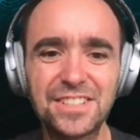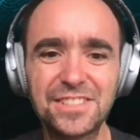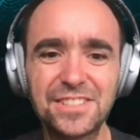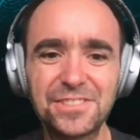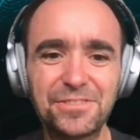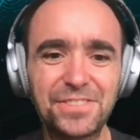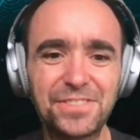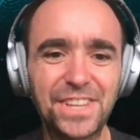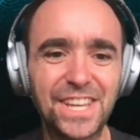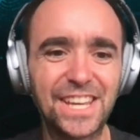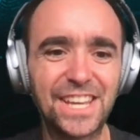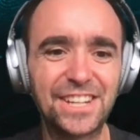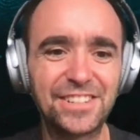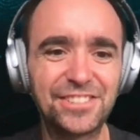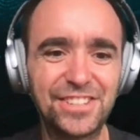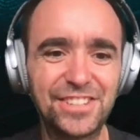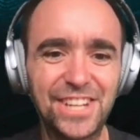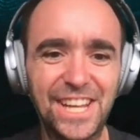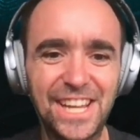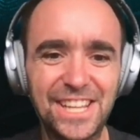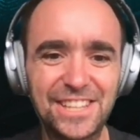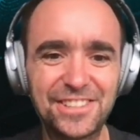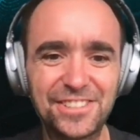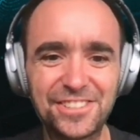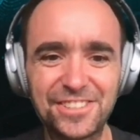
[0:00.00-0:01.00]
So we can
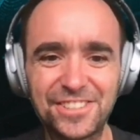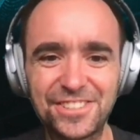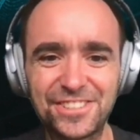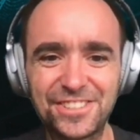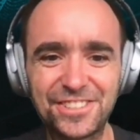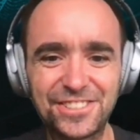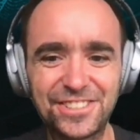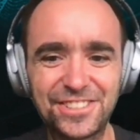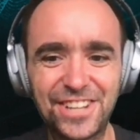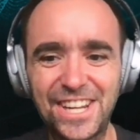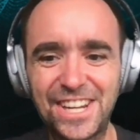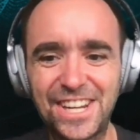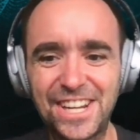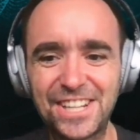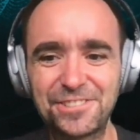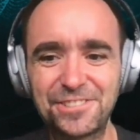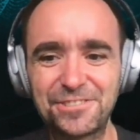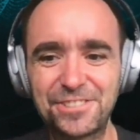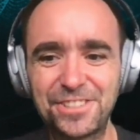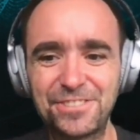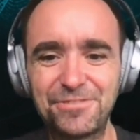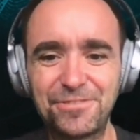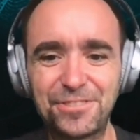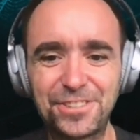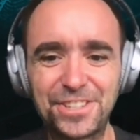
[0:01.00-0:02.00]
create a
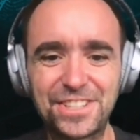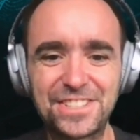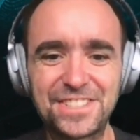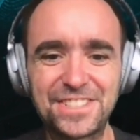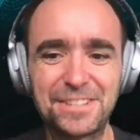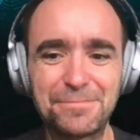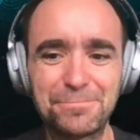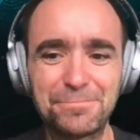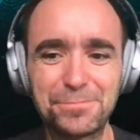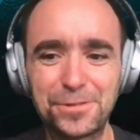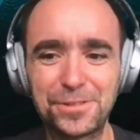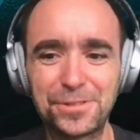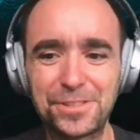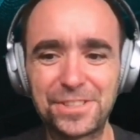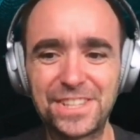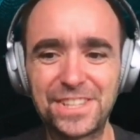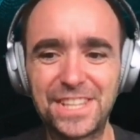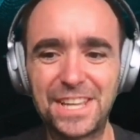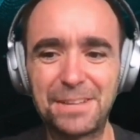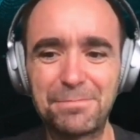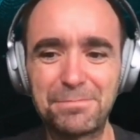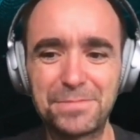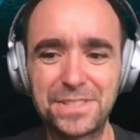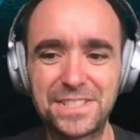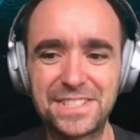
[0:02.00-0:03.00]
directory, for example,
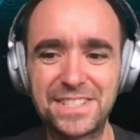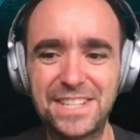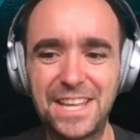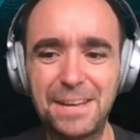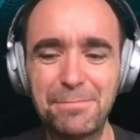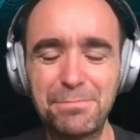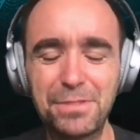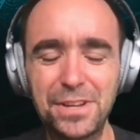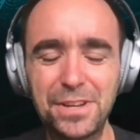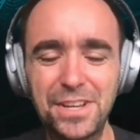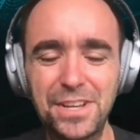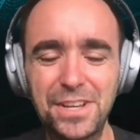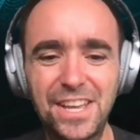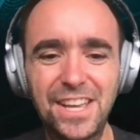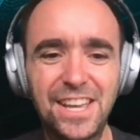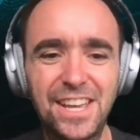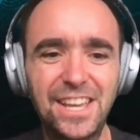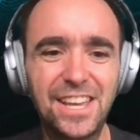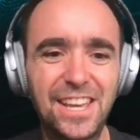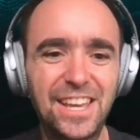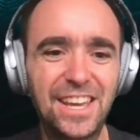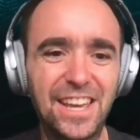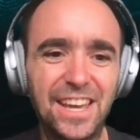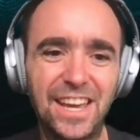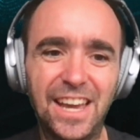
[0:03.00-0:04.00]
temp snap,
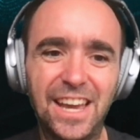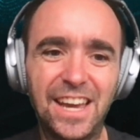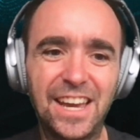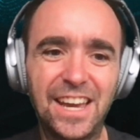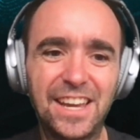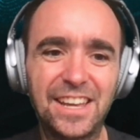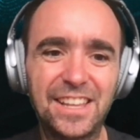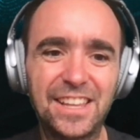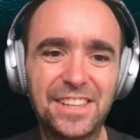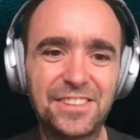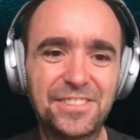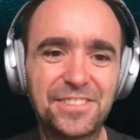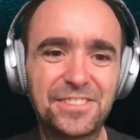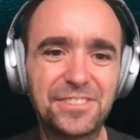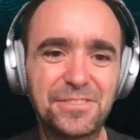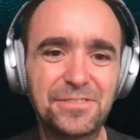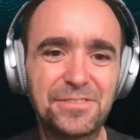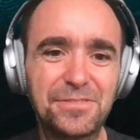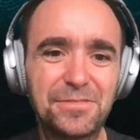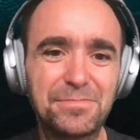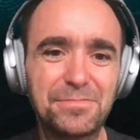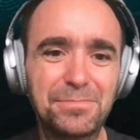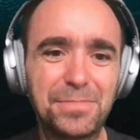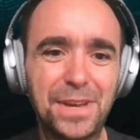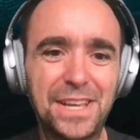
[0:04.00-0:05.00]
and
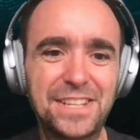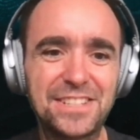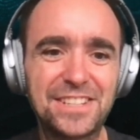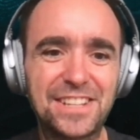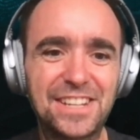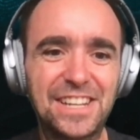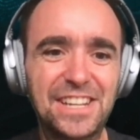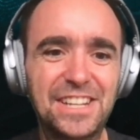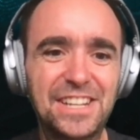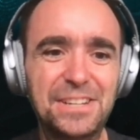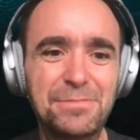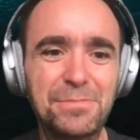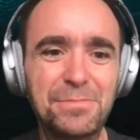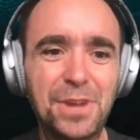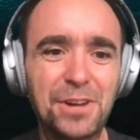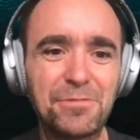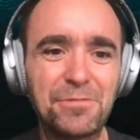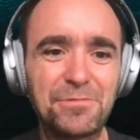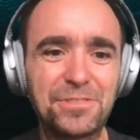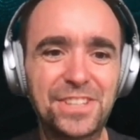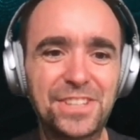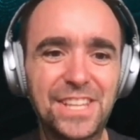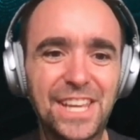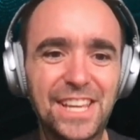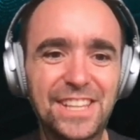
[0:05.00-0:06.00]
basically
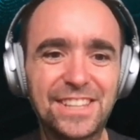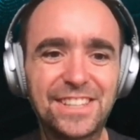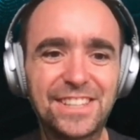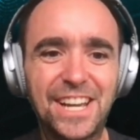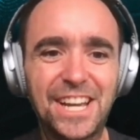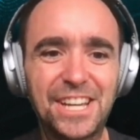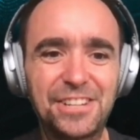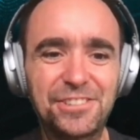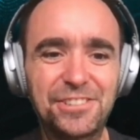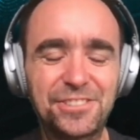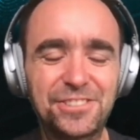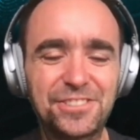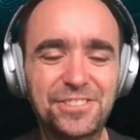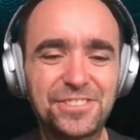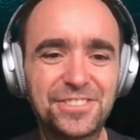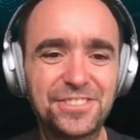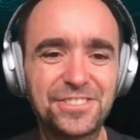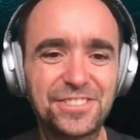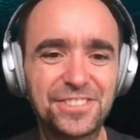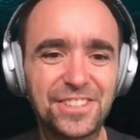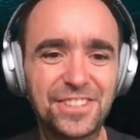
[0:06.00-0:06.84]
remount the entire